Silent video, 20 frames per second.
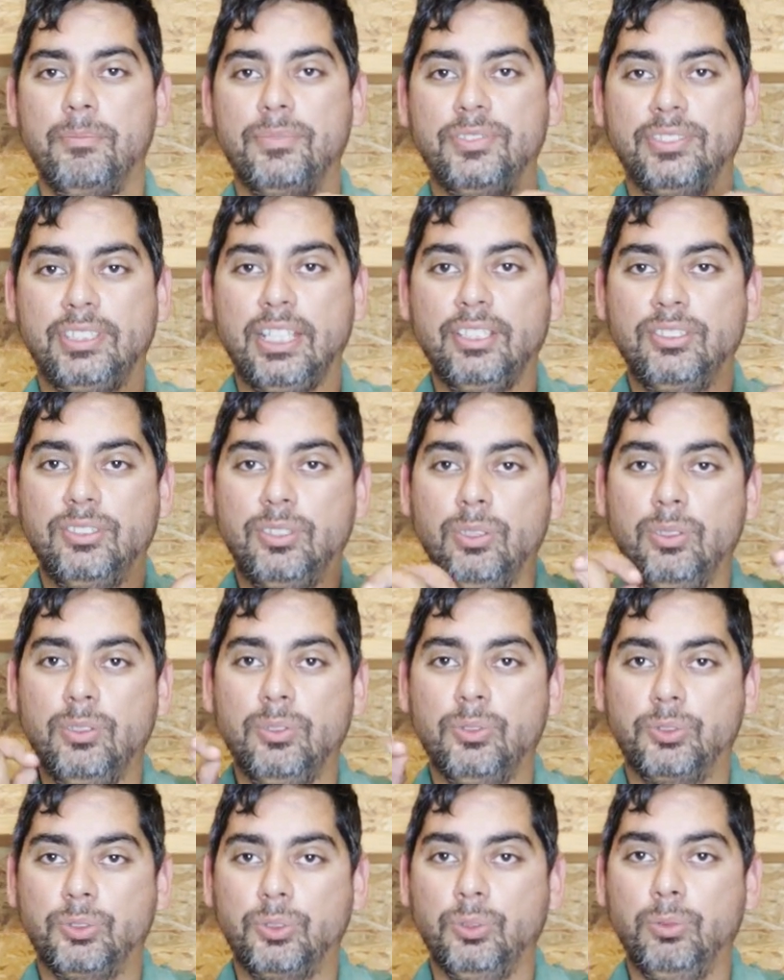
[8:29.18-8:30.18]
Stay
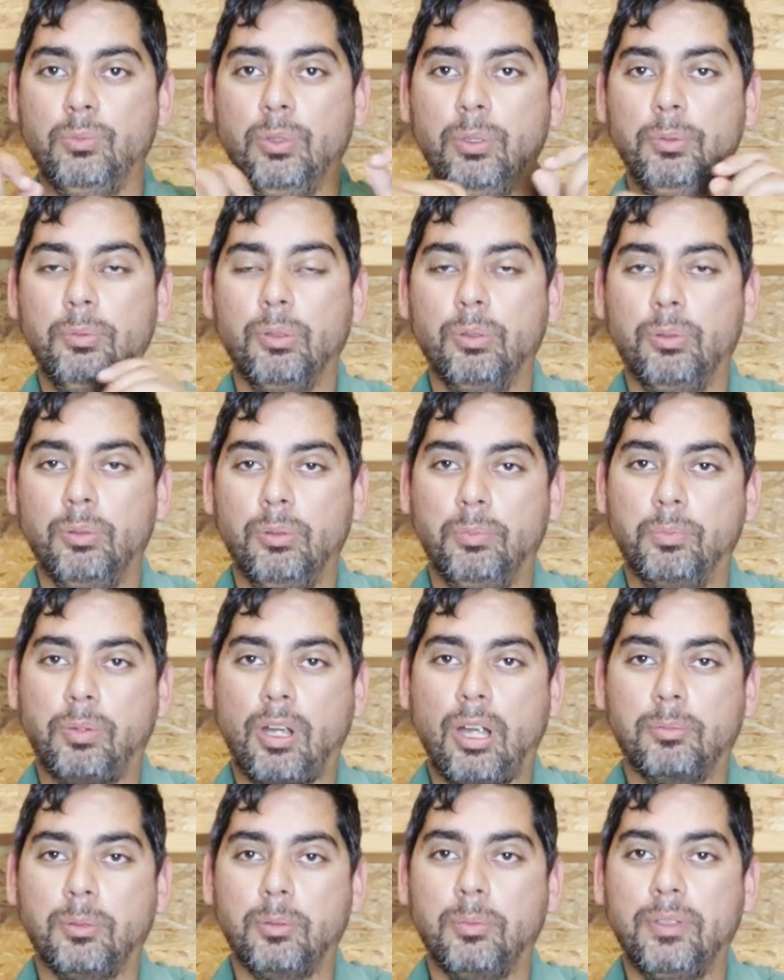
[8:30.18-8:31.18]
tuned, soon we will
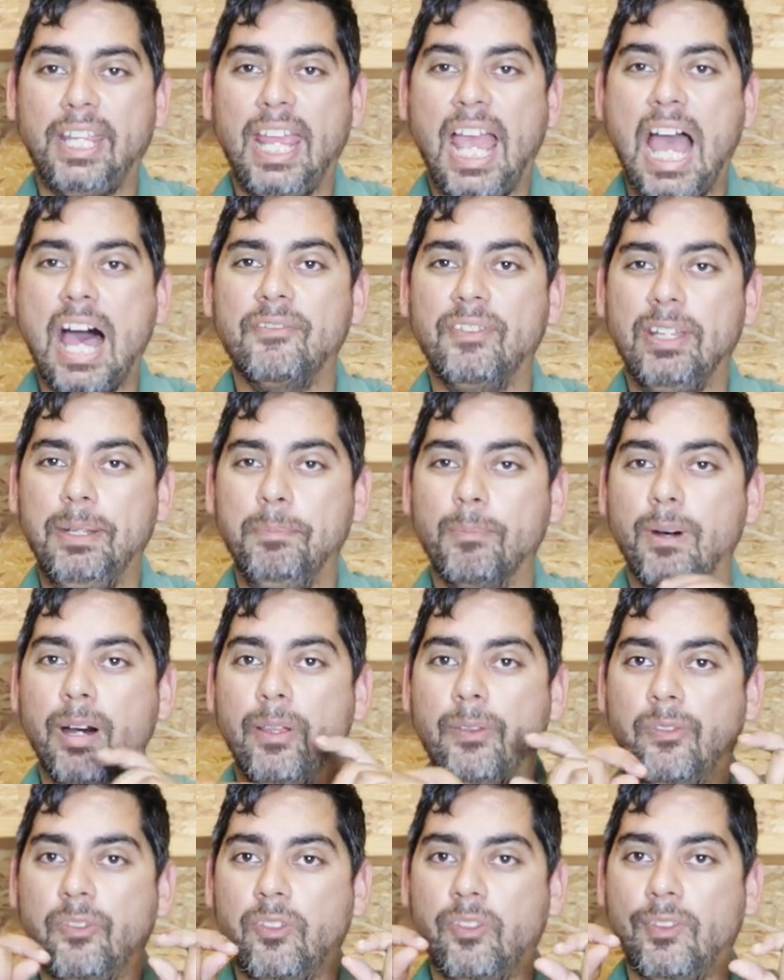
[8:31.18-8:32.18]
probably have a
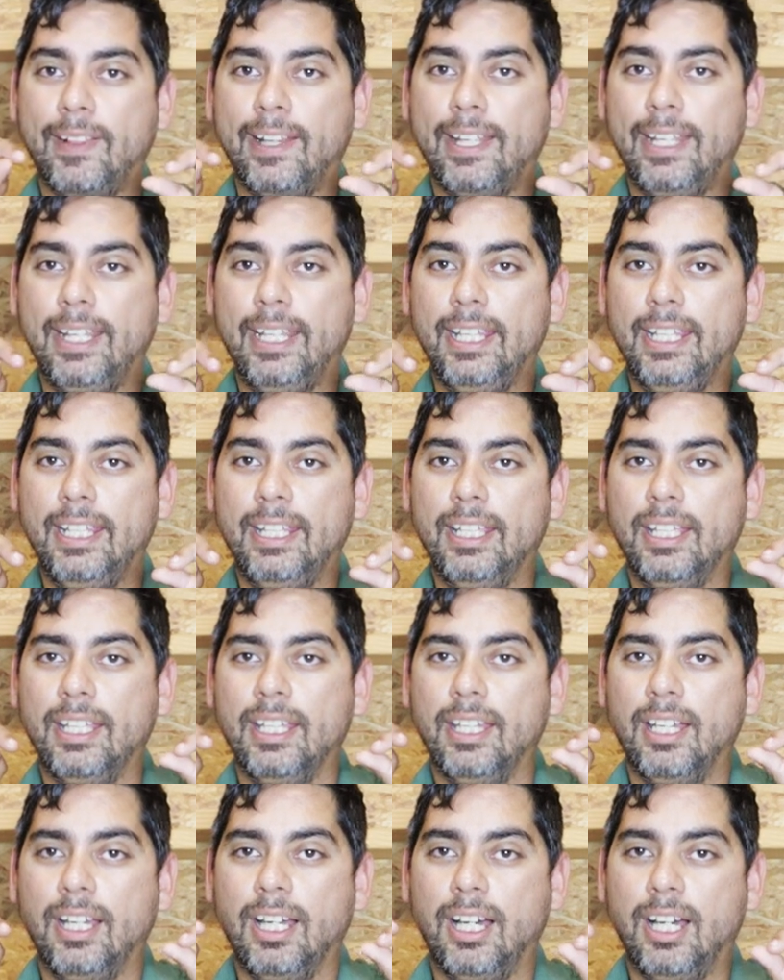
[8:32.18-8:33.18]
monthly
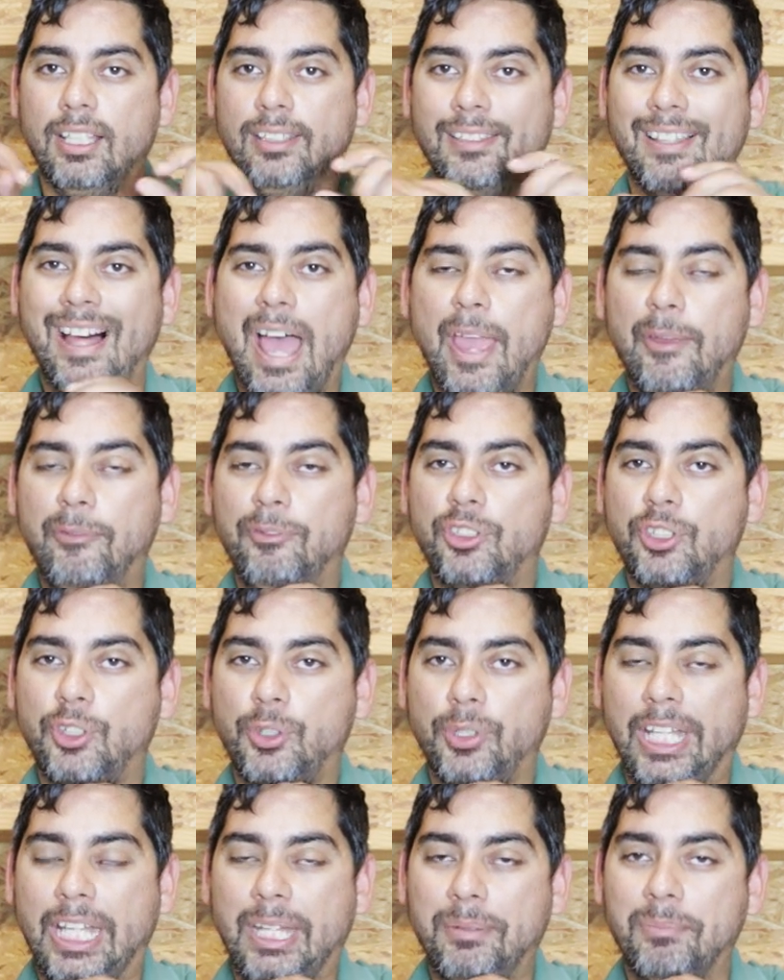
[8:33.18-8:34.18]
live
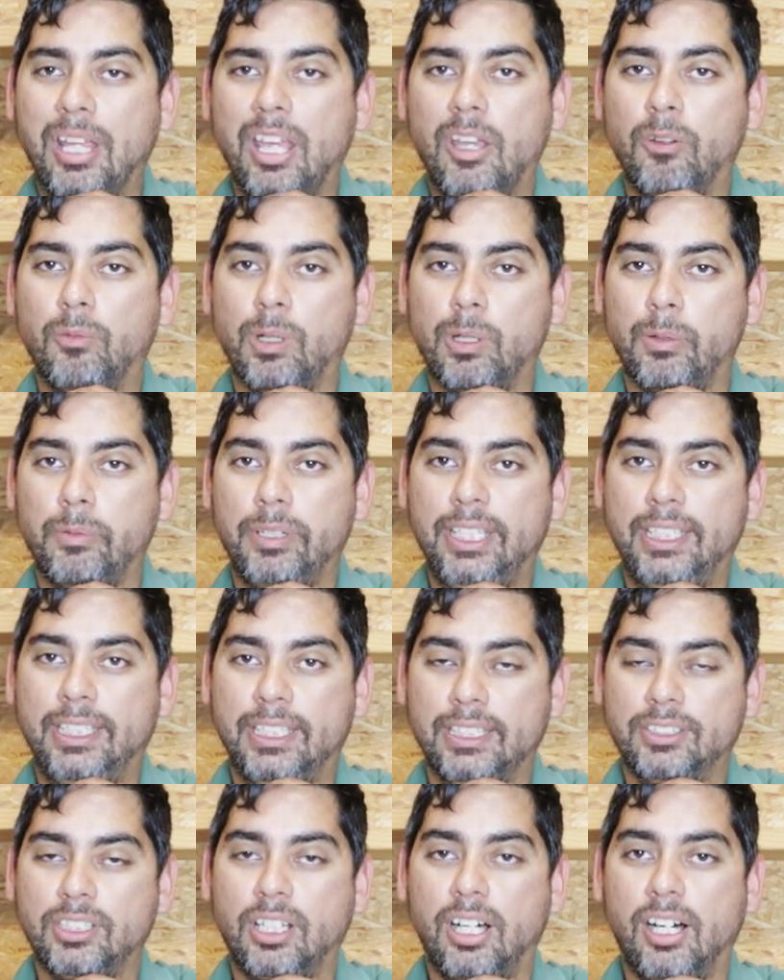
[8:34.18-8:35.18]
stream where we
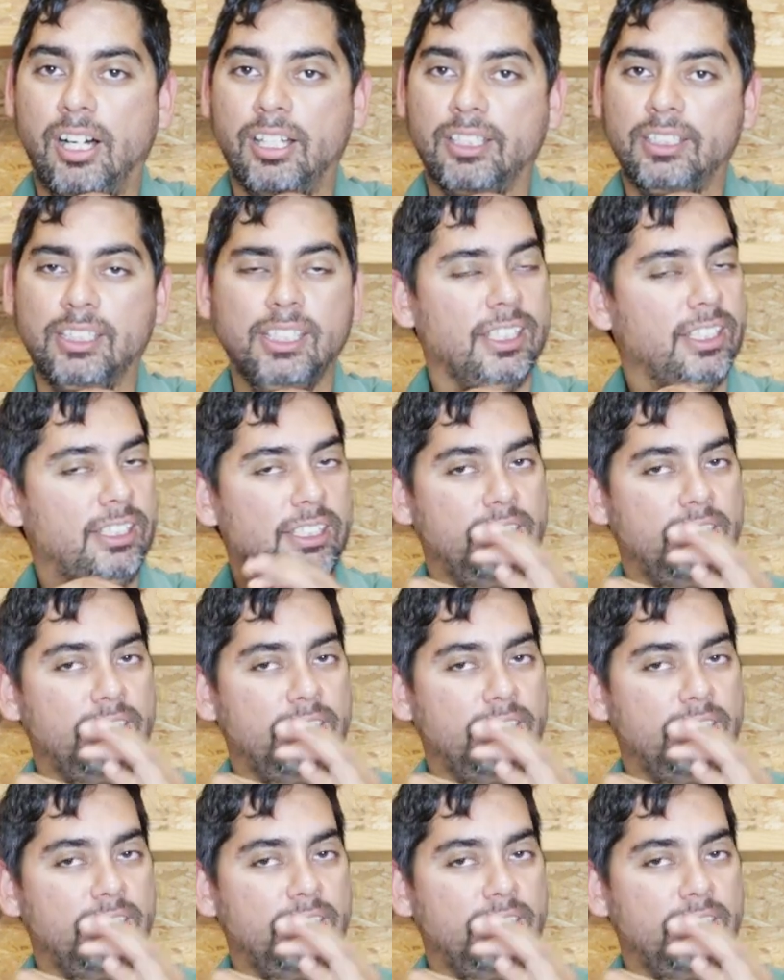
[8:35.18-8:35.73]
can talk.